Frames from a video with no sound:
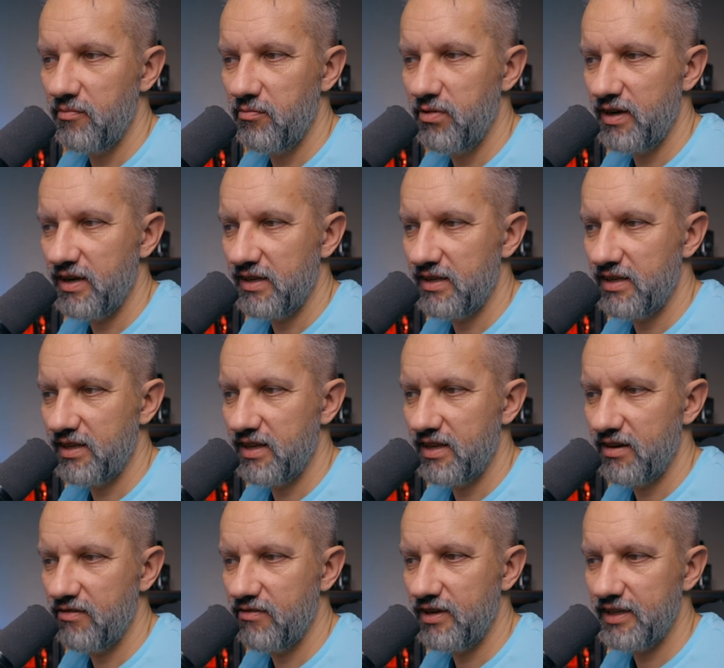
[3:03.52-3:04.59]
but
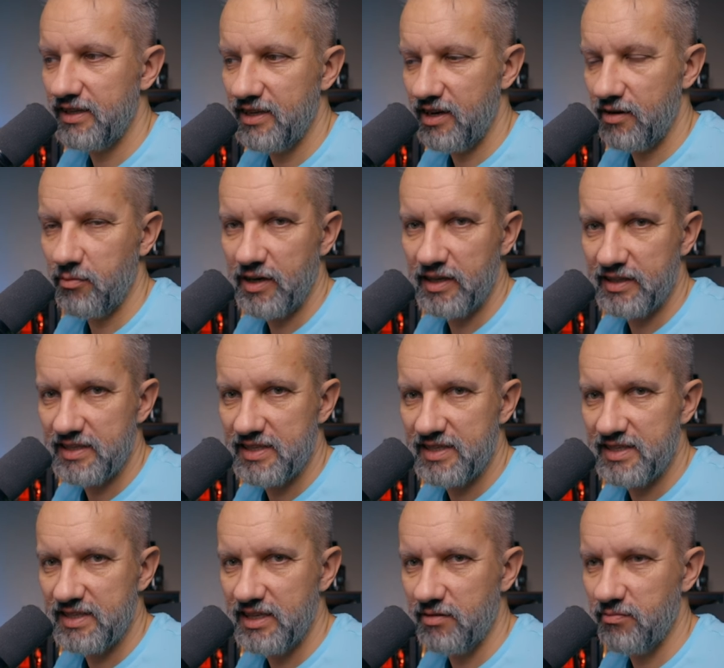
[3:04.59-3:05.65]
uh, one terabyte
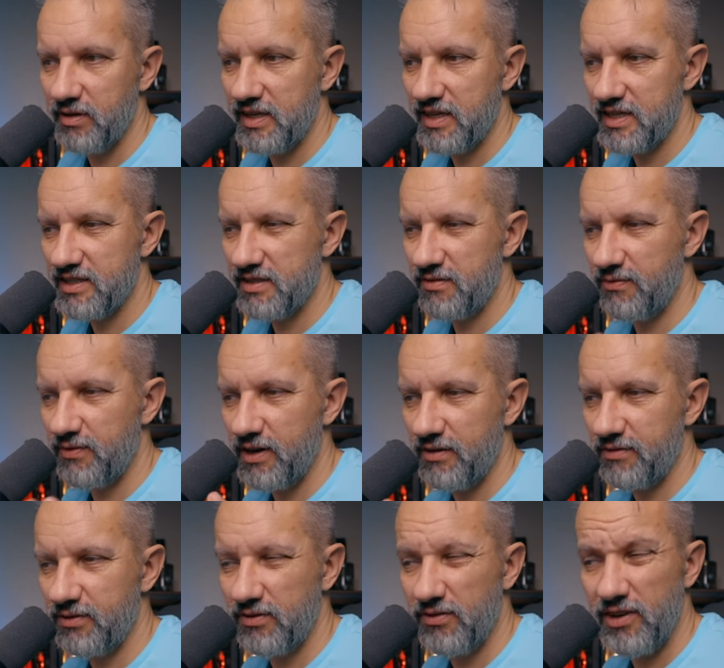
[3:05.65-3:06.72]
SSD because
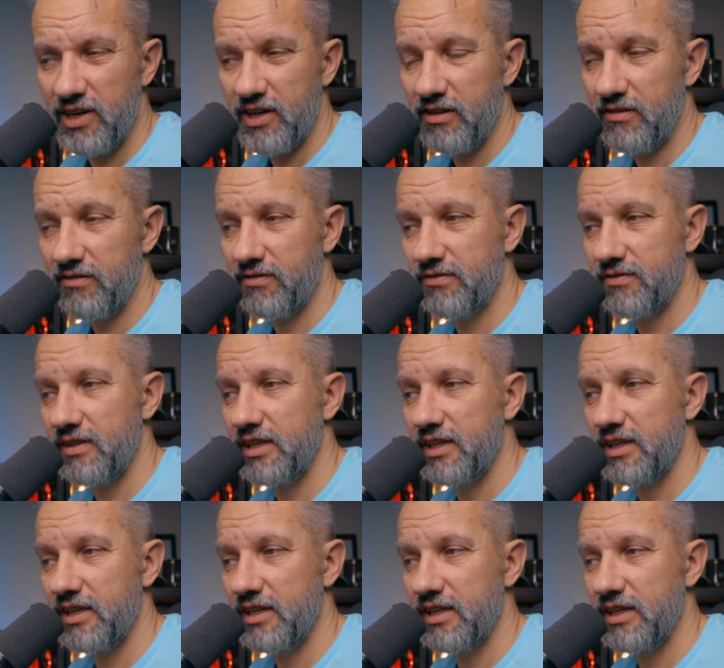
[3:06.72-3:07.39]
512